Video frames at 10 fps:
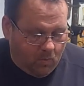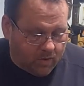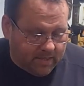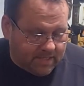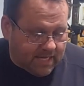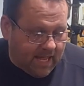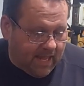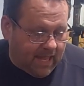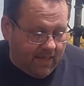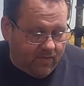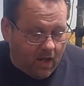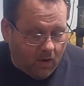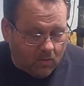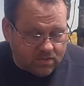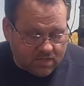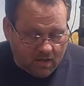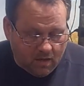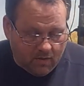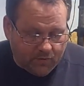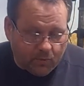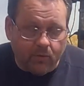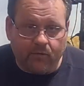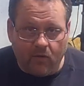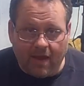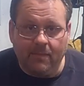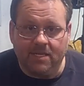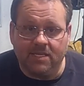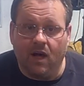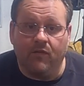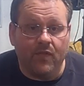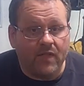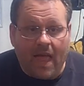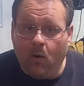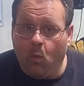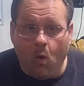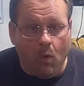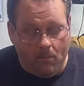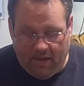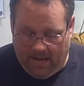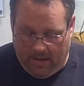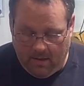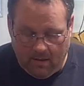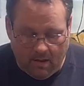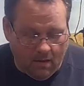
we're gonna take, and the holes through the frame itself, they won't be